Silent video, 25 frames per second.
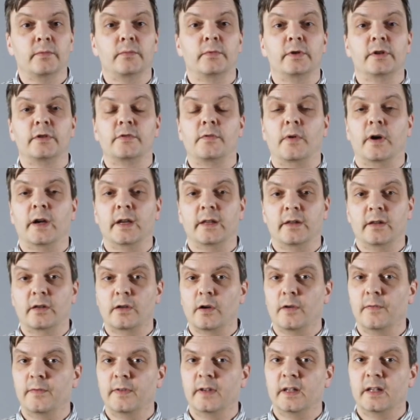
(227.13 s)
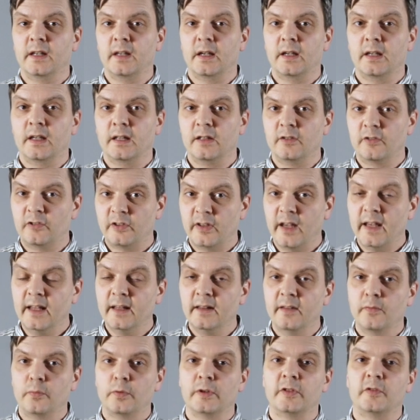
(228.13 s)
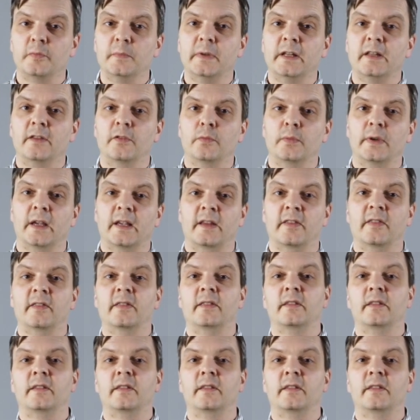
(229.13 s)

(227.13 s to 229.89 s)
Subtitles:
We're drying the coffee in shade, which means we